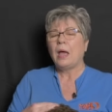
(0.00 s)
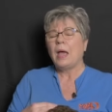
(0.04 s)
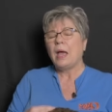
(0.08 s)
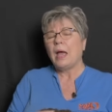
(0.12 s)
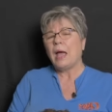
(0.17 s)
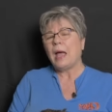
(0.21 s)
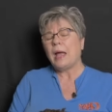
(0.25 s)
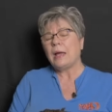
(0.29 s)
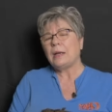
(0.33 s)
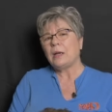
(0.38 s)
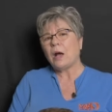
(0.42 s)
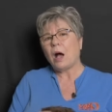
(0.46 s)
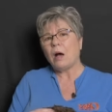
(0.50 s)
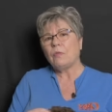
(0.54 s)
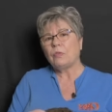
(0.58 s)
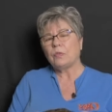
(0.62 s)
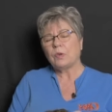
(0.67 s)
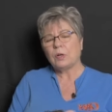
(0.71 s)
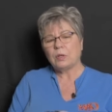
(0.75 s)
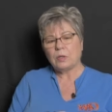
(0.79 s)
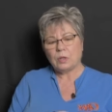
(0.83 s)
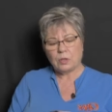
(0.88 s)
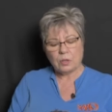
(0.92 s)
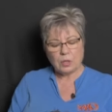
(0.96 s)
And
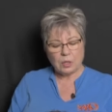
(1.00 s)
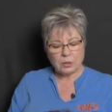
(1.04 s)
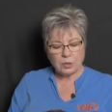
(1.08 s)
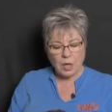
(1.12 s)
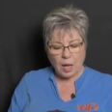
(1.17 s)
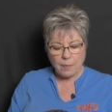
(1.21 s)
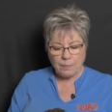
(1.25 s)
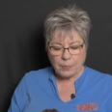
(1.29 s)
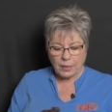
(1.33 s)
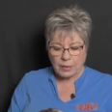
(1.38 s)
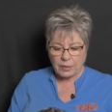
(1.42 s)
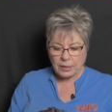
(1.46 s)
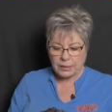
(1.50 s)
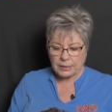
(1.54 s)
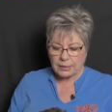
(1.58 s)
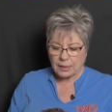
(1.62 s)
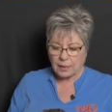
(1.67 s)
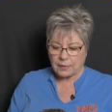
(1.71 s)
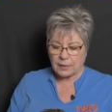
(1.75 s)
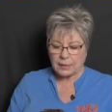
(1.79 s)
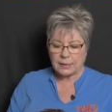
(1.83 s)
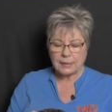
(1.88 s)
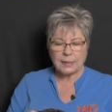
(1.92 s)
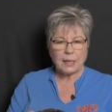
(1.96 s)
for long periods
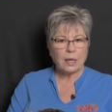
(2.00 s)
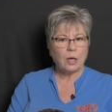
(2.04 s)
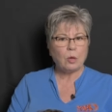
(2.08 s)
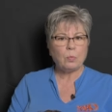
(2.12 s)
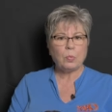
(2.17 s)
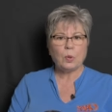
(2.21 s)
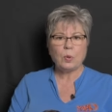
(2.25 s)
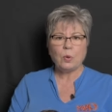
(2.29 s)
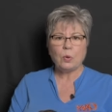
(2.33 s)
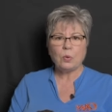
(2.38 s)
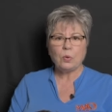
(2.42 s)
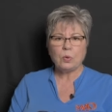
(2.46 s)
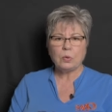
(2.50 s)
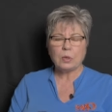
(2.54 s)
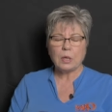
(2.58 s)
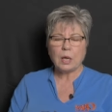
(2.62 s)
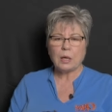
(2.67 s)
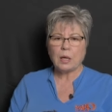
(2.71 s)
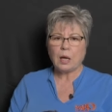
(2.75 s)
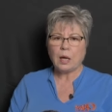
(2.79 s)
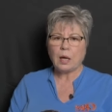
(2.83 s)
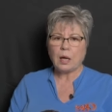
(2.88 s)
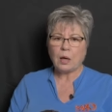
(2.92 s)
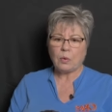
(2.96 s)
on the sailboat,
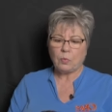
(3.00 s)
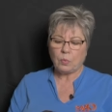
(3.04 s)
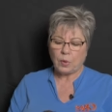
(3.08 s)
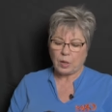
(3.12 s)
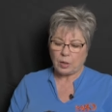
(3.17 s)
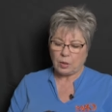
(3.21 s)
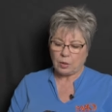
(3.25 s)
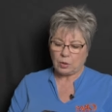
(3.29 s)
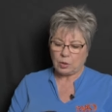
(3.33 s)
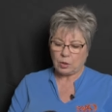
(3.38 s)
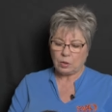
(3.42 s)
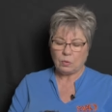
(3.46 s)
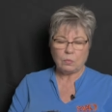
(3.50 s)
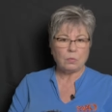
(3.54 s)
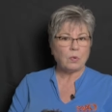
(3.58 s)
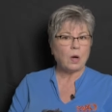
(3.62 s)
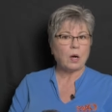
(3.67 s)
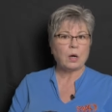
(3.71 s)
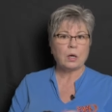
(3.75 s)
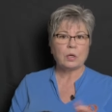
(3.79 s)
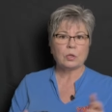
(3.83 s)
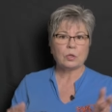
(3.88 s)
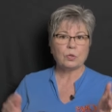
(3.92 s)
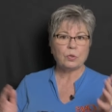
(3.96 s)
uh, where you
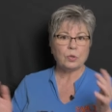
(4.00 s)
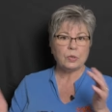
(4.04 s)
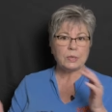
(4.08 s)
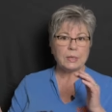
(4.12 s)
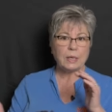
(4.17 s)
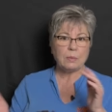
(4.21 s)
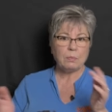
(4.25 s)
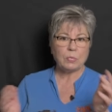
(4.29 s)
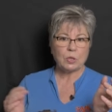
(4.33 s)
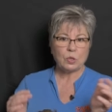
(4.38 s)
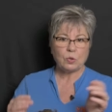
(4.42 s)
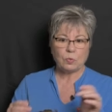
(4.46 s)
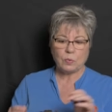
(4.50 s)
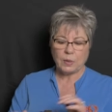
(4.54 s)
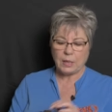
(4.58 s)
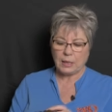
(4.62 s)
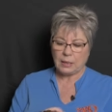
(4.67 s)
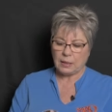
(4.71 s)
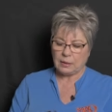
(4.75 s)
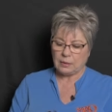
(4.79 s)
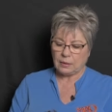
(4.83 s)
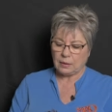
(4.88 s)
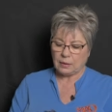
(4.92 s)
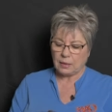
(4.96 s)
are cruising
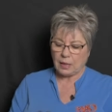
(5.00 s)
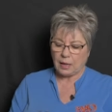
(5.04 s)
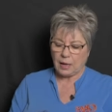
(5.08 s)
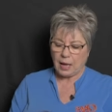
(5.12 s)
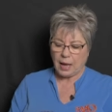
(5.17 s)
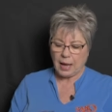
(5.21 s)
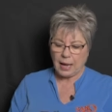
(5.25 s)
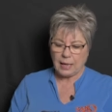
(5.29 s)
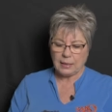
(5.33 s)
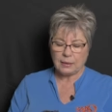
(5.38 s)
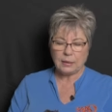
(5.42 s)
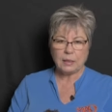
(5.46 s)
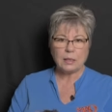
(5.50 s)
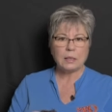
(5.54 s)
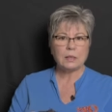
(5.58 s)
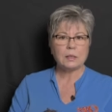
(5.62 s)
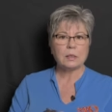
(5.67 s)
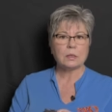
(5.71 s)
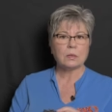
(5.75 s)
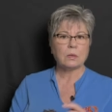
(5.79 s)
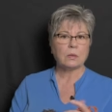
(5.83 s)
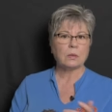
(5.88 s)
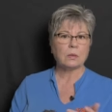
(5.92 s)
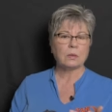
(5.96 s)
between the
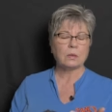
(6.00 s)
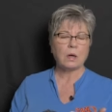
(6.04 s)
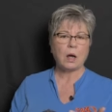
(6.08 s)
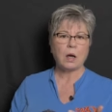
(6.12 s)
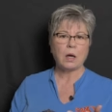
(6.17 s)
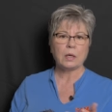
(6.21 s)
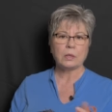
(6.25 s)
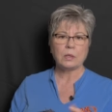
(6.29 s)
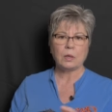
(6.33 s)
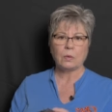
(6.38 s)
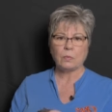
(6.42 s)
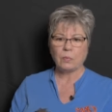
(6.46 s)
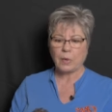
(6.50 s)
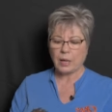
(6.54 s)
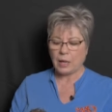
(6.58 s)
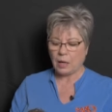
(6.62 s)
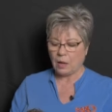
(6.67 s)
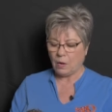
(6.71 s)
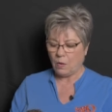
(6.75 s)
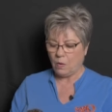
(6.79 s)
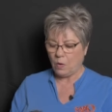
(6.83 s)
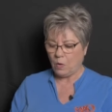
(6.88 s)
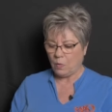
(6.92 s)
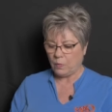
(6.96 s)
islands or on your way
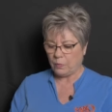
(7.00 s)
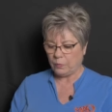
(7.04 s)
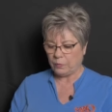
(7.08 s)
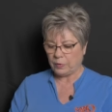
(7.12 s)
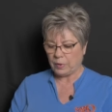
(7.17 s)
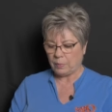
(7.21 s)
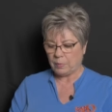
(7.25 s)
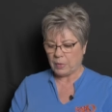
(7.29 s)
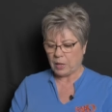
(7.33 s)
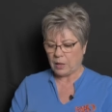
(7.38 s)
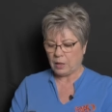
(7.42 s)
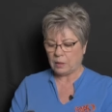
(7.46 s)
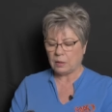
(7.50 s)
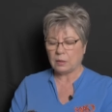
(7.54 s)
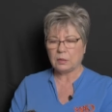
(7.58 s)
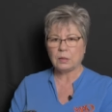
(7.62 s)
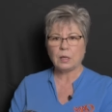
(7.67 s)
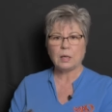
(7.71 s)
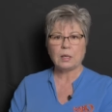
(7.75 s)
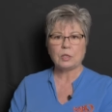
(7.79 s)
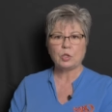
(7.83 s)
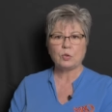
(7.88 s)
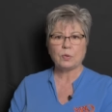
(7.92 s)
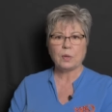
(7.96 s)
home from a,
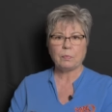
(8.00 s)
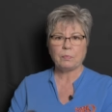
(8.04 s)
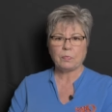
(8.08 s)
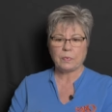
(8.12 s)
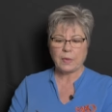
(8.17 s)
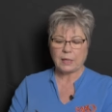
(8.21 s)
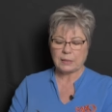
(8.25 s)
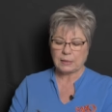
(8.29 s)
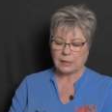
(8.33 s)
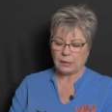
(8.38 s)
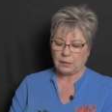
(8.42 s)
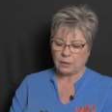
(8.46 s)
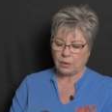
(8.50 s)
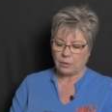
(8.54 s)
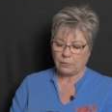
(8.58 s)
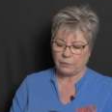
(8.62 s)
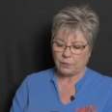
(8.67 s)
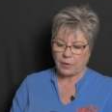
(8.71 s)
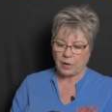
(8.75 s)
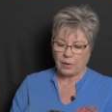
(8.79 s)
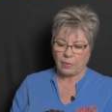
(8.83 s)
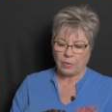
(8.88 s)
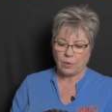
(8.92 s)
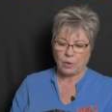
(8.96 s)
a, trip that's a little
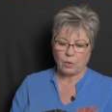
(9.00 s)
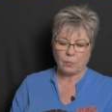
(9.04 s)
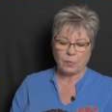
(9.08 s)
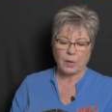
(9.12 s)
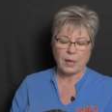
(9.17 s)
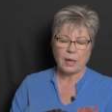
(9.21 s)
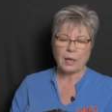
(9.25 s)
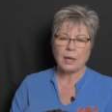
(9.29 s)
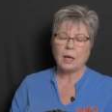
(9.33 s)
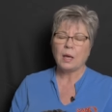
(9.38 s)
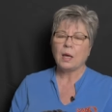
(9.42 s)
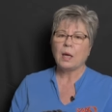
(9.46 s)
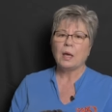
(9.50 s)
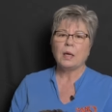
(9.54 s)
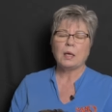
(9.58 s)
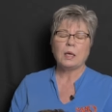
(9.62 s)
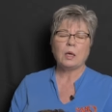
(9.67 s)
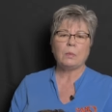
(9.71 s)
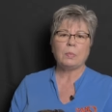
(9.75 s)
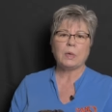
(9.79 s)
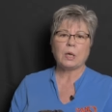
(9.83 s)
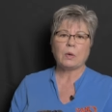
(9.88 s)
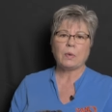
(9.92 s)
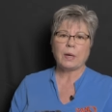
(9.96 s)
farther away,
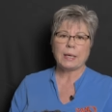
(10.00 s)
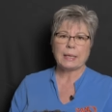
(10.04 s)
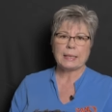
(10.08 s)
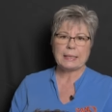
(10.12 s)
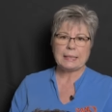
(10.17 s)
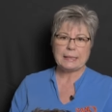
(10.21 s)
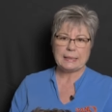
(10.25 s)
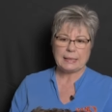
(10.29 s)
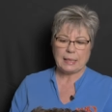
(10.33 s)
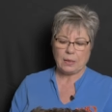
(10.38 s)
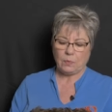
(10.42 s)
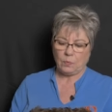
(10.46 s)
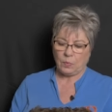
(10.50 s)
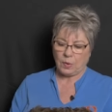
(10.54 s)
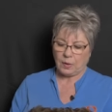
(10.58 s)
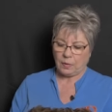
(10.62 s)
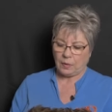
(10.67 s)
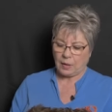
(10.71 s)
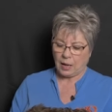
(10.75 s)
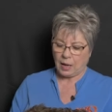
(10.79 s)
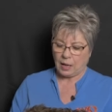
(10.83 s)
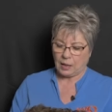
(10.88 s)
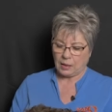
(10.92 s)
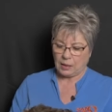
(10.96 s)
he'll be quite content with
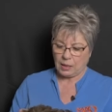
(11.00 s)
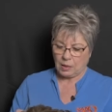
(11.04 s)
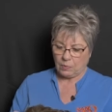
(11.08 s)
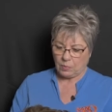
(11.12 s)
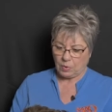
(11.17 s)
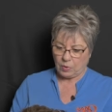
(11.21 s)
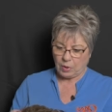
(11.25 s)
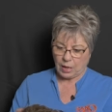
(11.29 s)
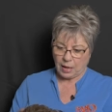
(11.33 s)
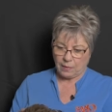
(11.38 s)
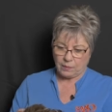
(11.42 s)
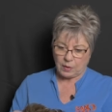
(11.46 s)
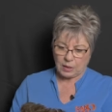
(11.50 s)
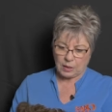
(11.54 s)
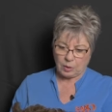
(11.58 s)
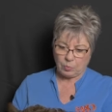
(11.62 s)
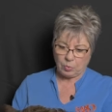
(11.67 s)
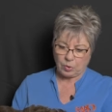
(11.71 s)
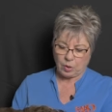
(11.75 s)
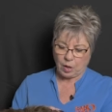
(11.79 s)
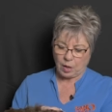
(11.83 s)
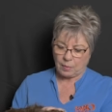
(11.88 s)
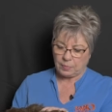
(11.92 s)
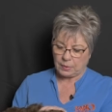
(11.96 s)
that. He won't have any
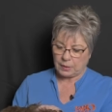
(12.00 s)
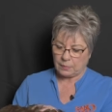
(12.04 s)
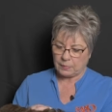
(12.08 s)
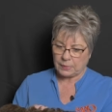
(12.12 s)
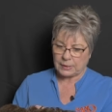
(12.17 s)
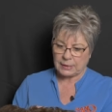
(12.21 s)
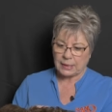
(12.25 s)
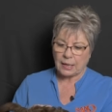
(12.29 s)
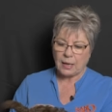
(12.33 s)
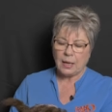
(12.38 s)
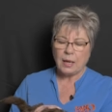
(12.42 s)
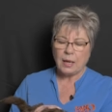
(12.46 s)
problems.